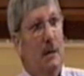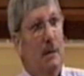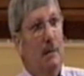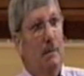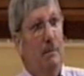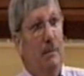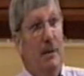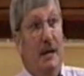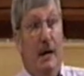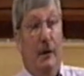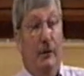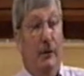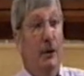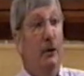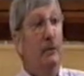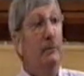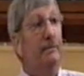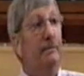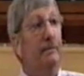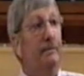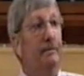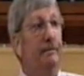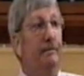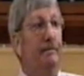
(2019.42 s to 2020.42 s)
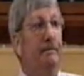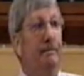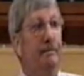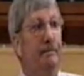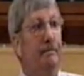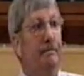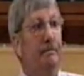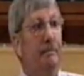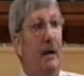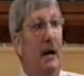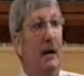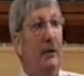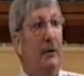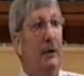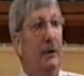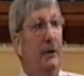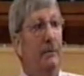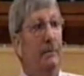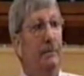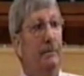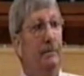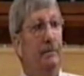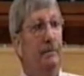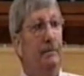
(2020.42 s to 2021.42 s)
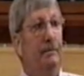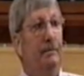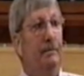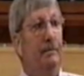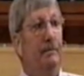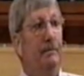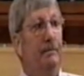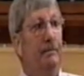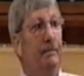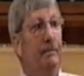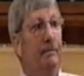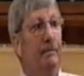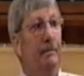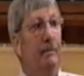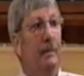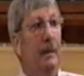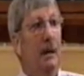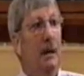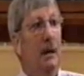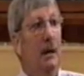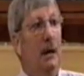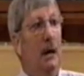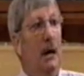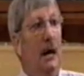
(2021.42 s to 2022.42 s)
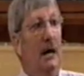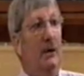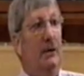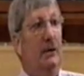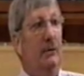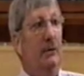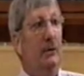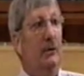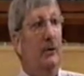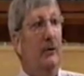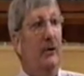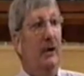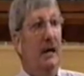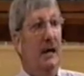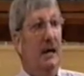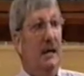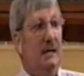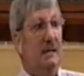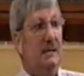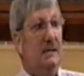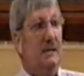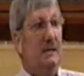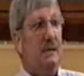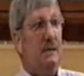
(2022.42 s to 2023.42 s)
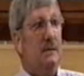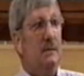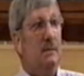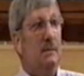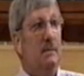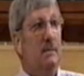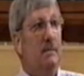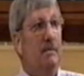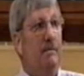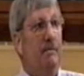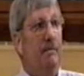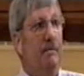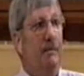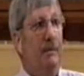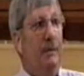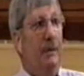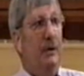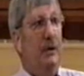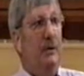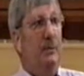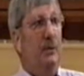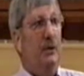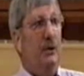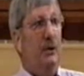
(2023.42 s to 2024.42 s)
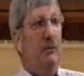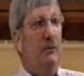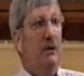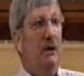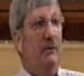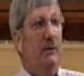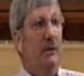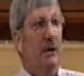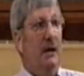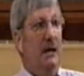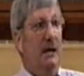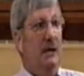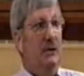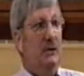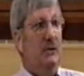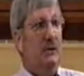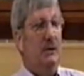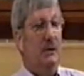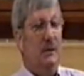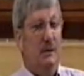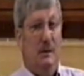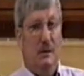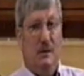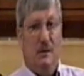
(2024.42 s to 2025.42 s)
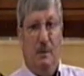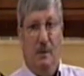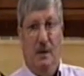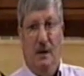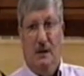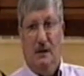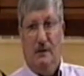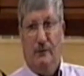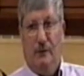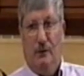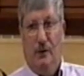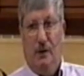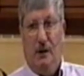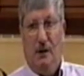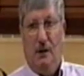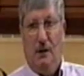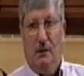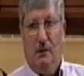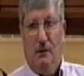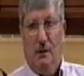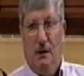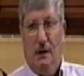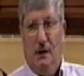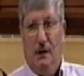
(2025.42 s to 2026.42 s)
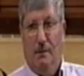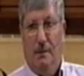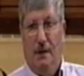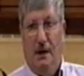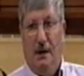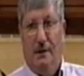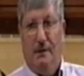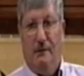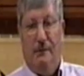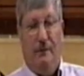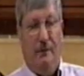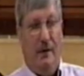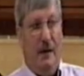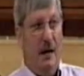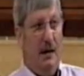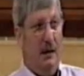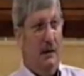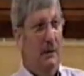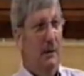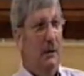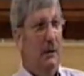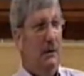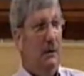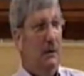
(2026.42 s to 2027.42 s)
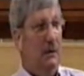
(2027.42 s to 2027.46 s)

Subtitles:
But I don't know. I do know this, that the book of Revelation speaks very clearly about the fact that